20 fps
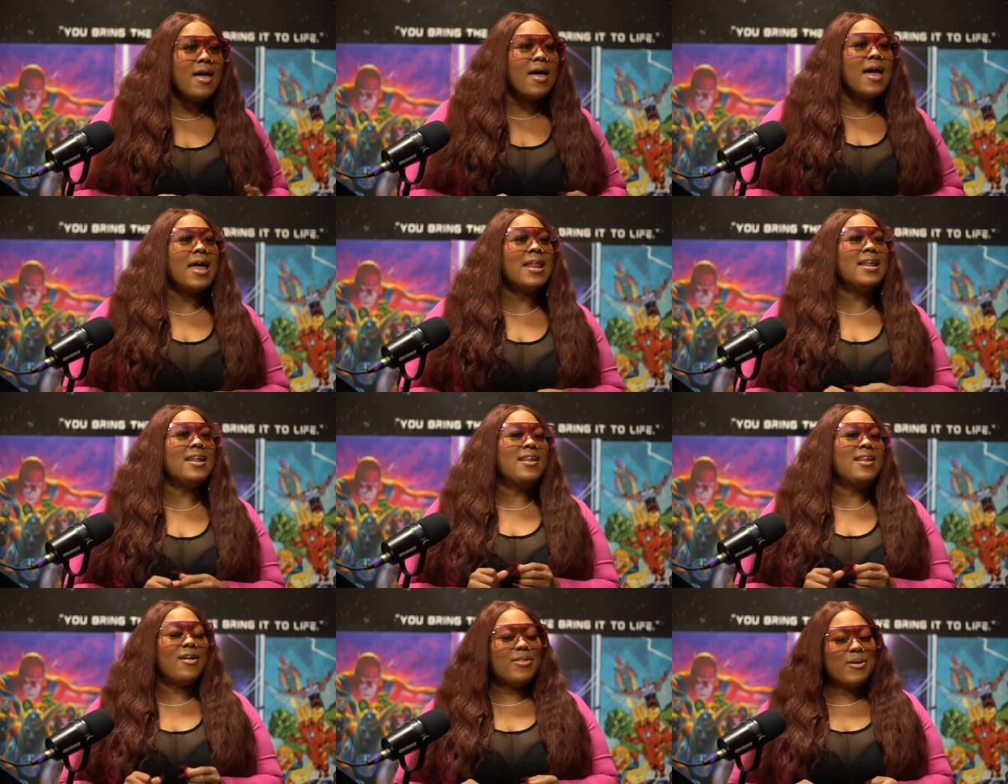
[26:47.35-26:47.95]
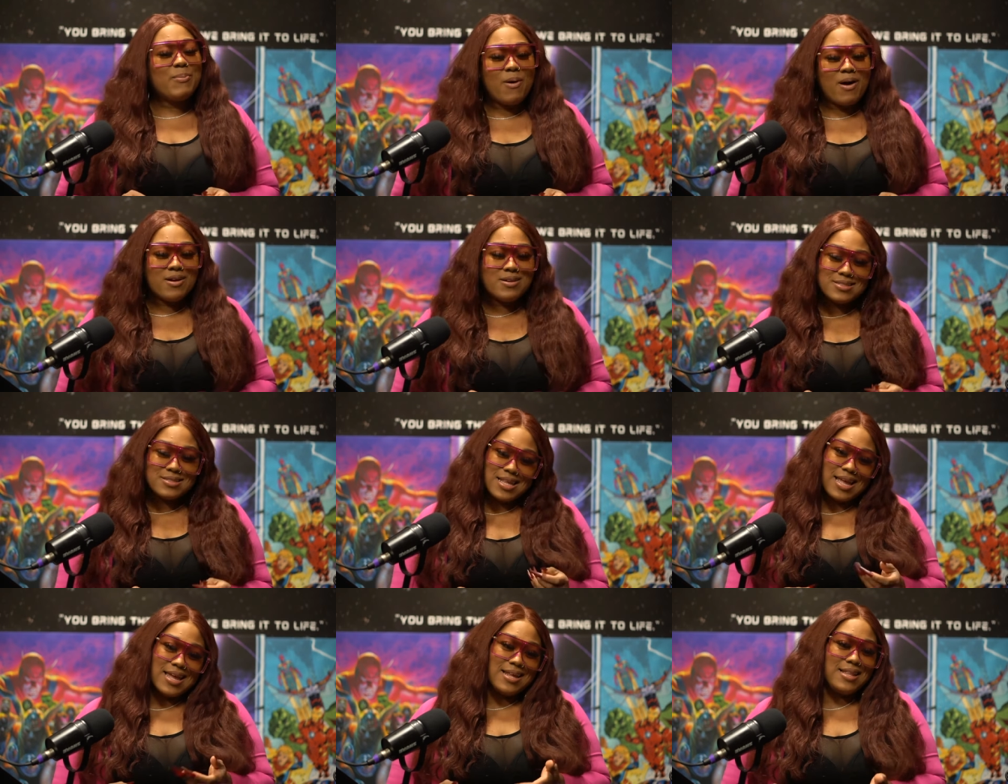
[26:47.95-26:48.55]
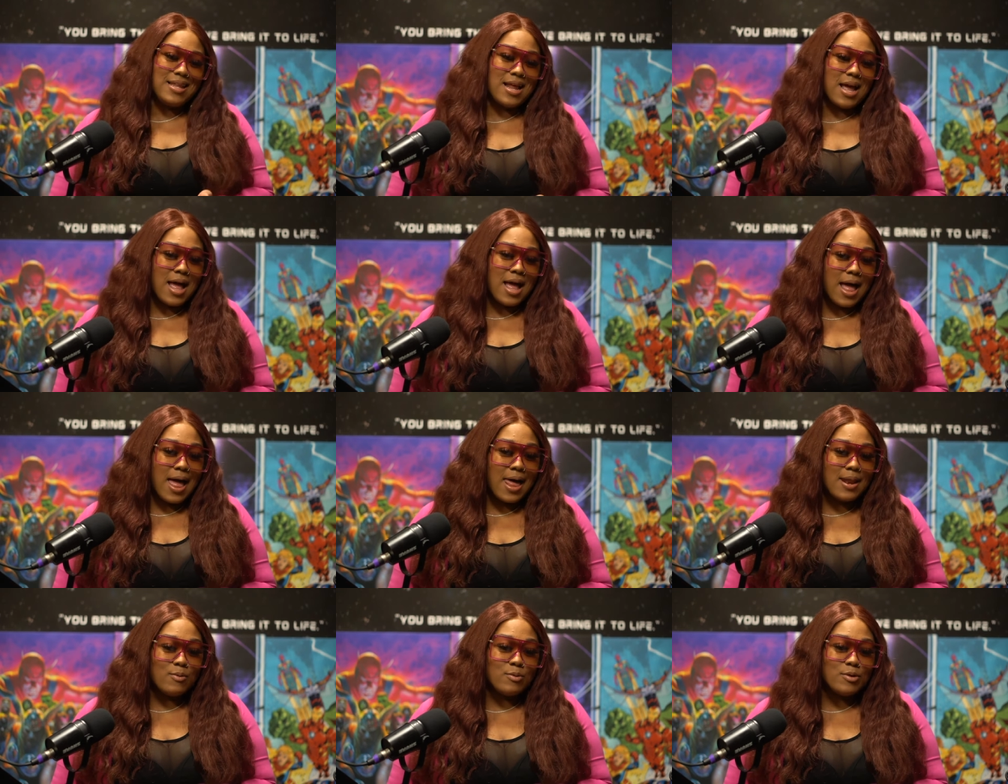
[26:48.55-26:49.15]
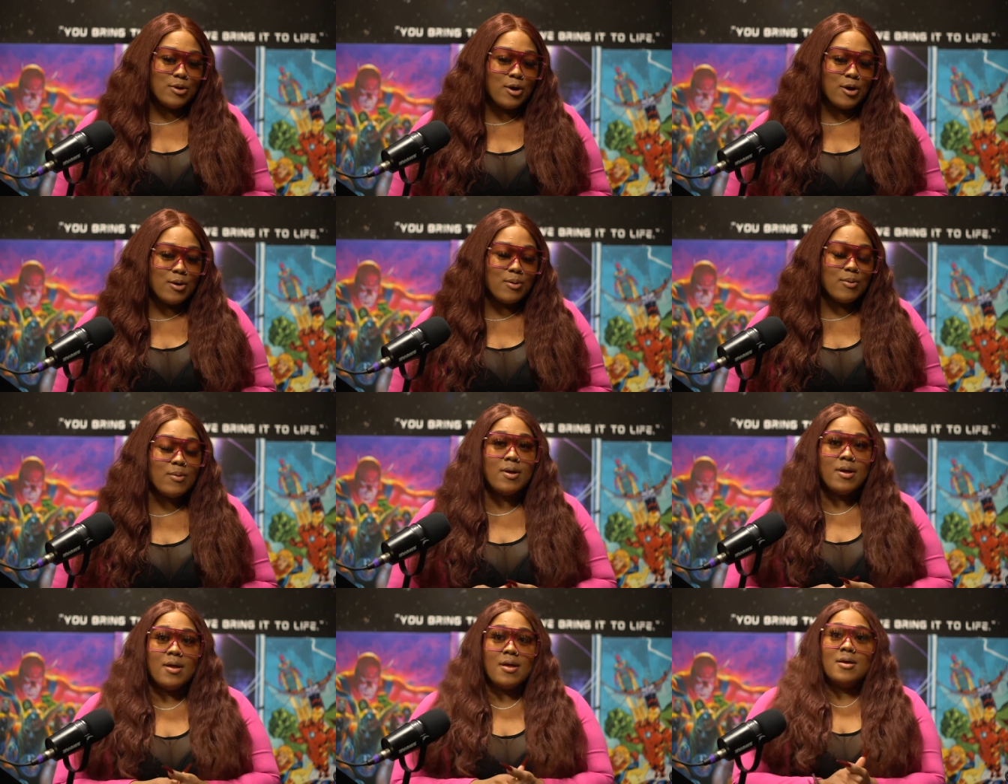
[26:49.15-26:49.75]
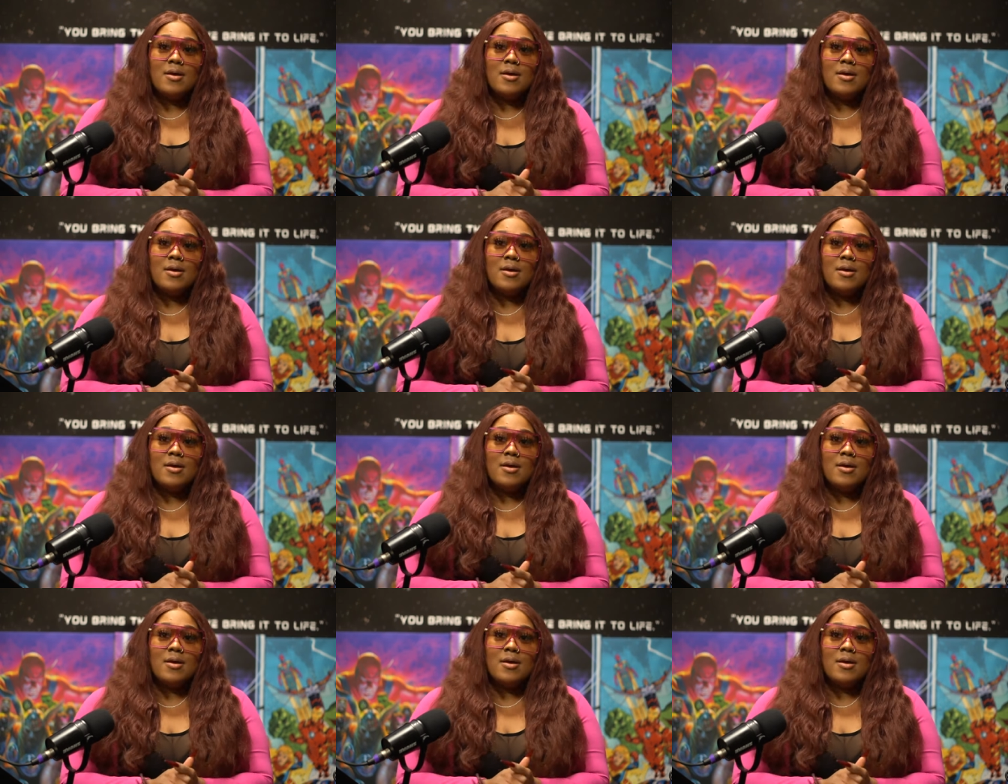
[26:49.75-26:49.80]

And then the other part is like, nah, I don't know.